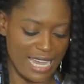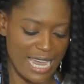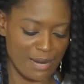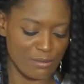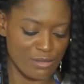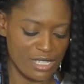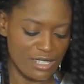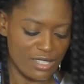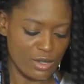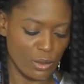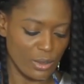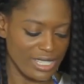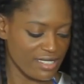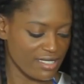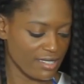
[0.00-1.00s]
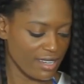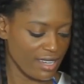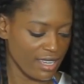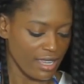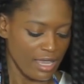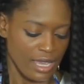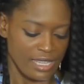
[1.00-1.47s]
I'm just going
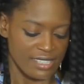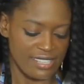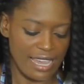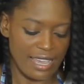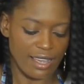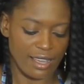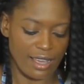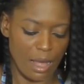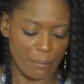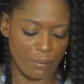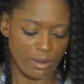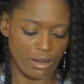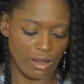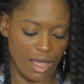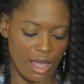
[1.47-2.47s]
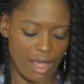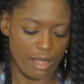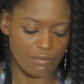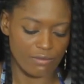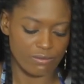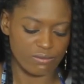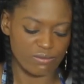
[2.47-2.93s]
to take a couple
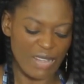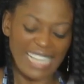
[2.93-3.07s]
of,